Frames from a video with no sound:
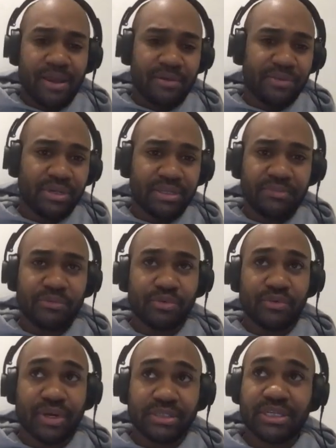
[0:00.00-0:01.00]
the difference
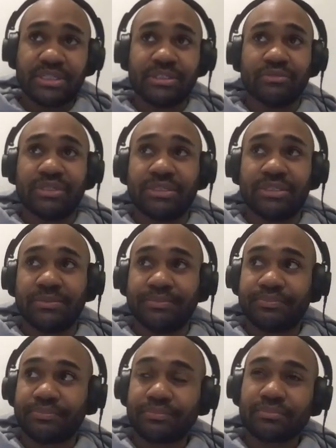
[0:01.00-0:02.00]
with Arteta is
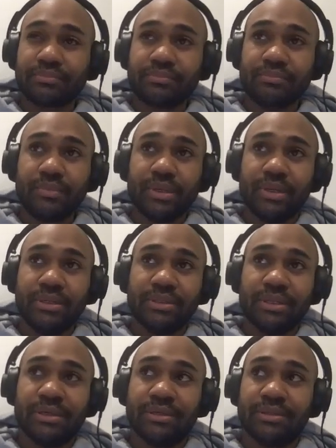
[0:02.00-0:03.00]

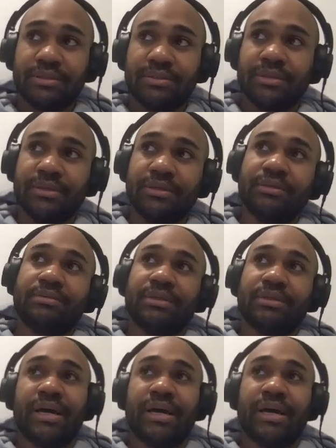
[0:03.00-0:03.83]
the